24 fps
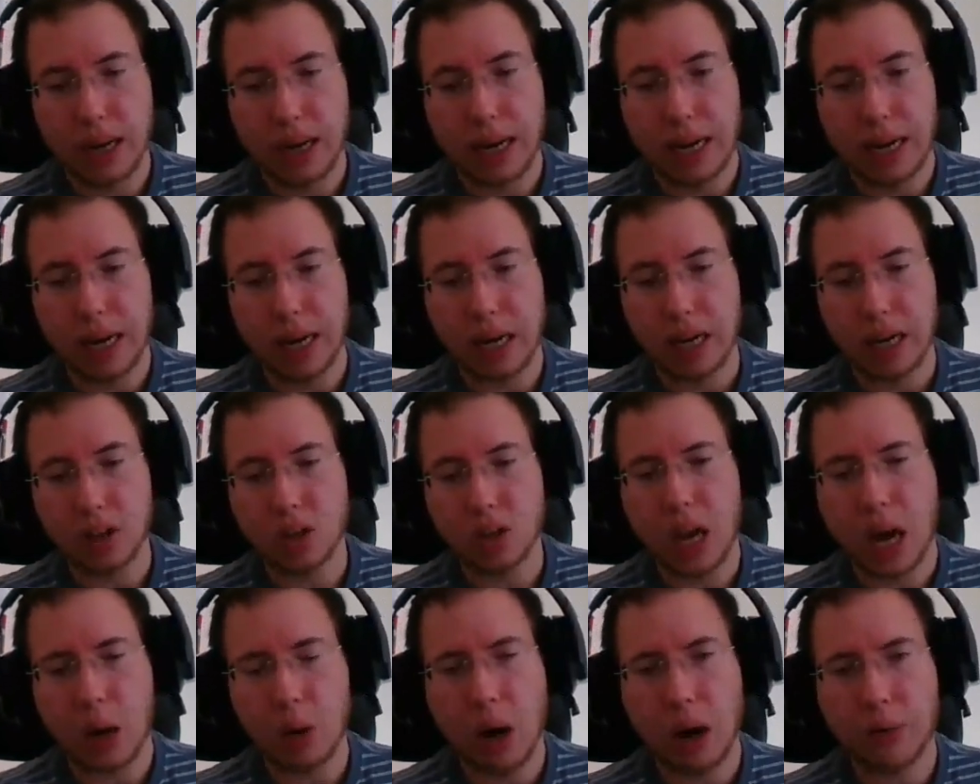and
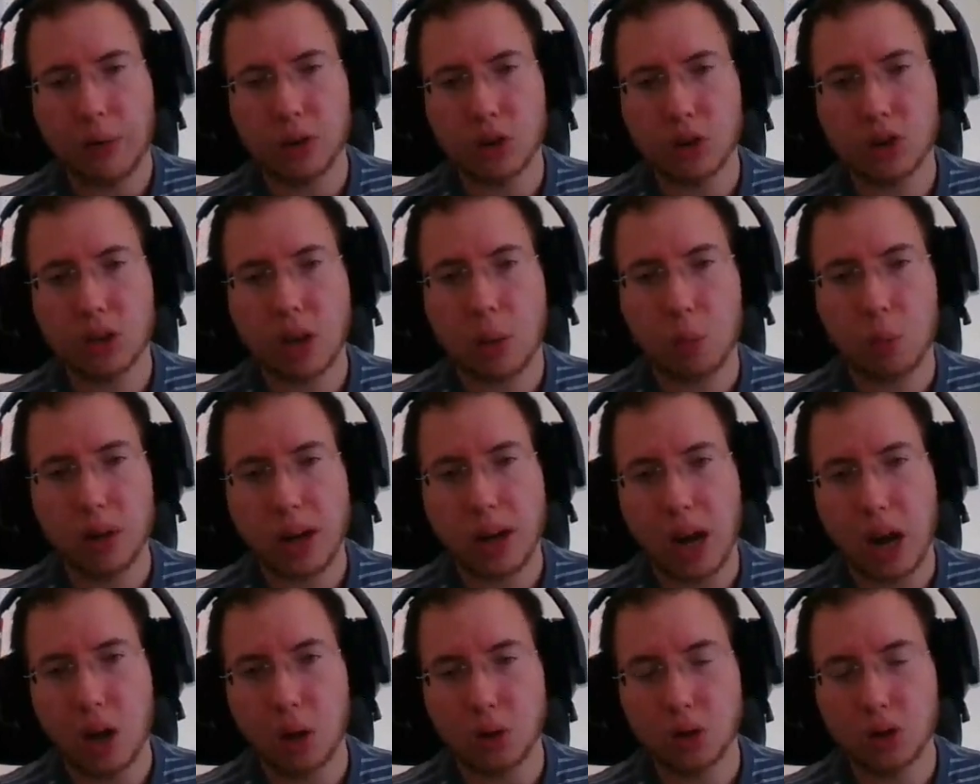however, someone
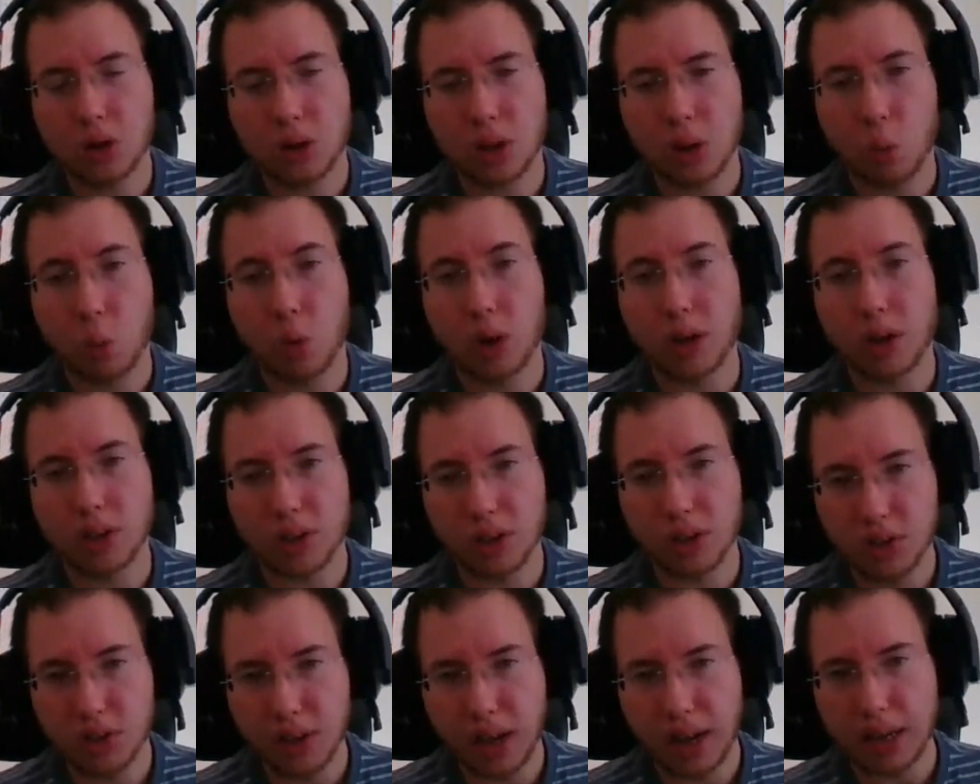else was
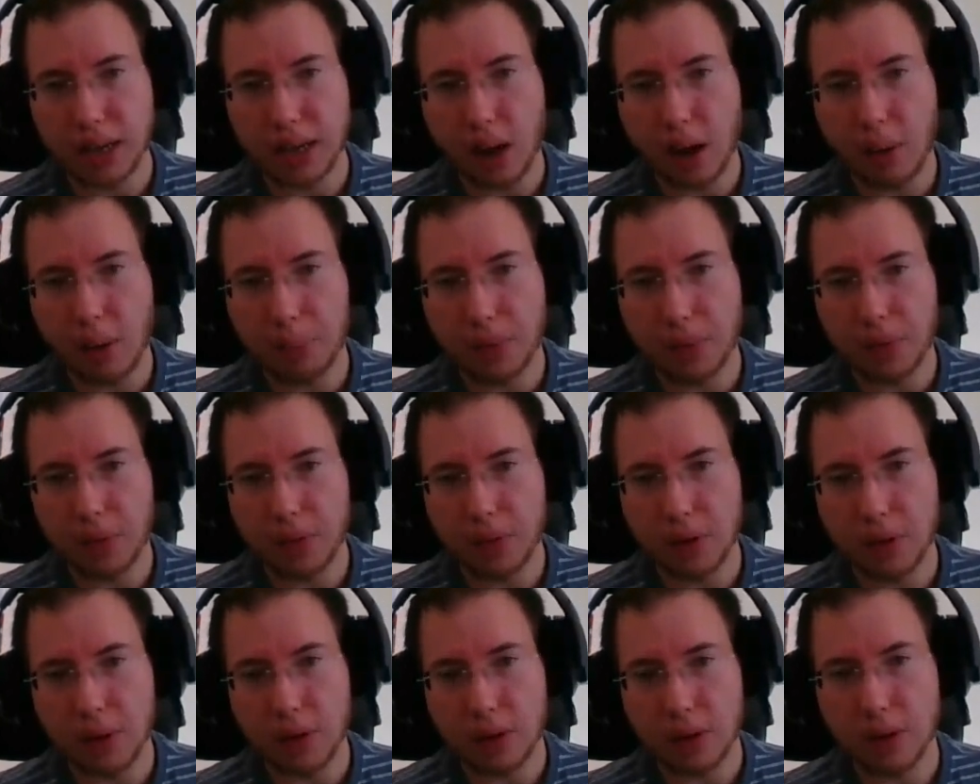setting up
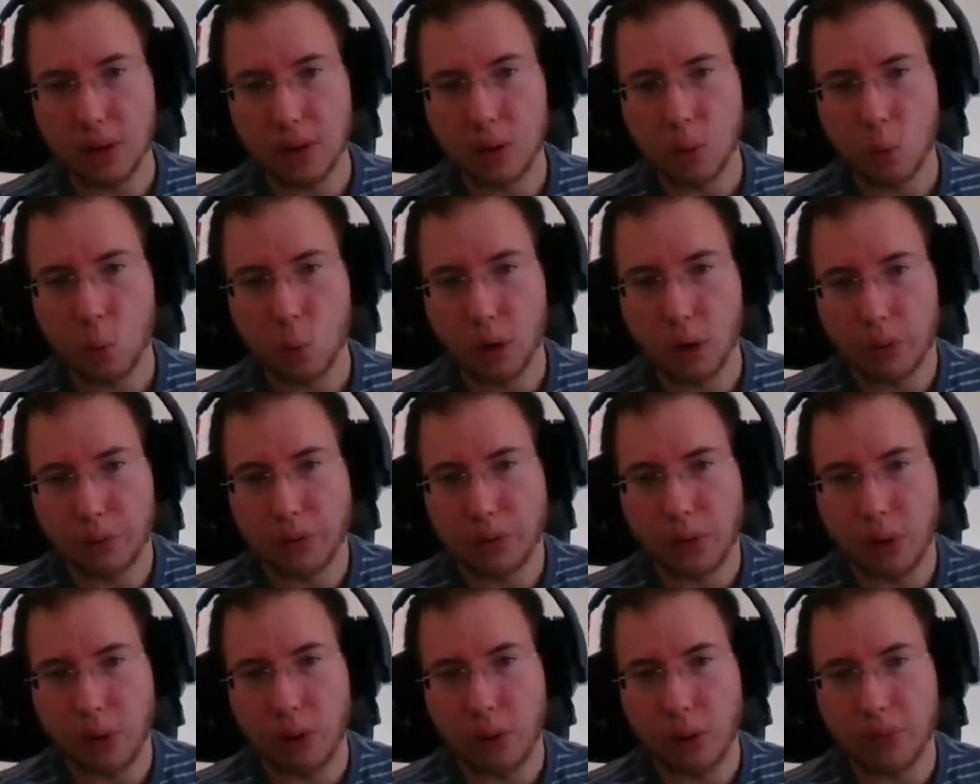the
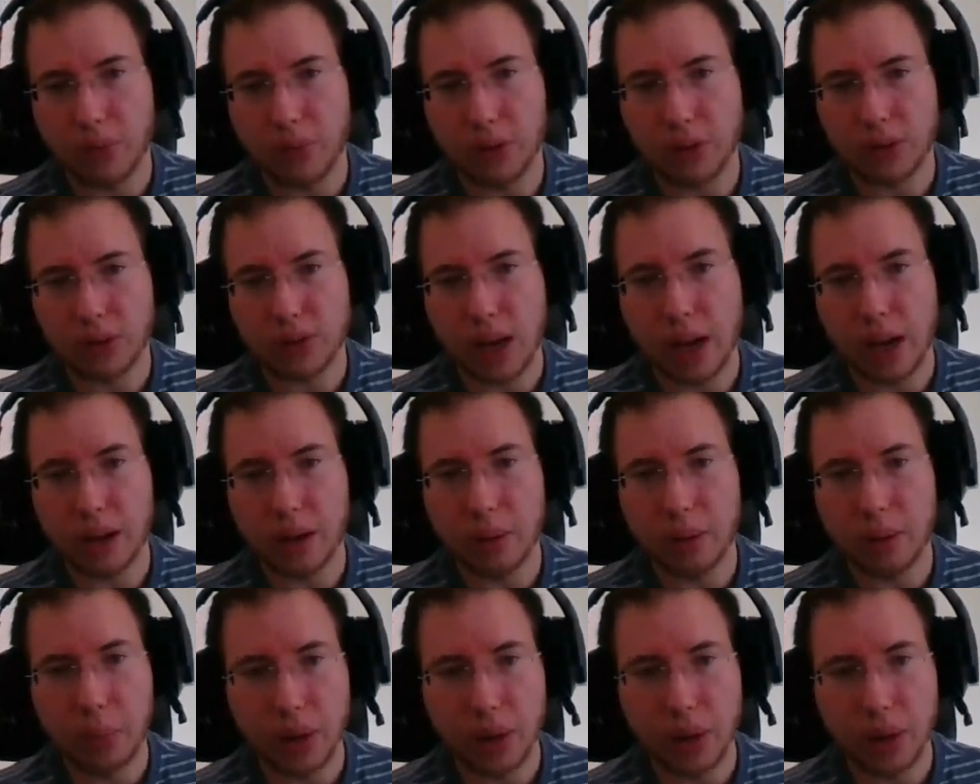workflow for Asana,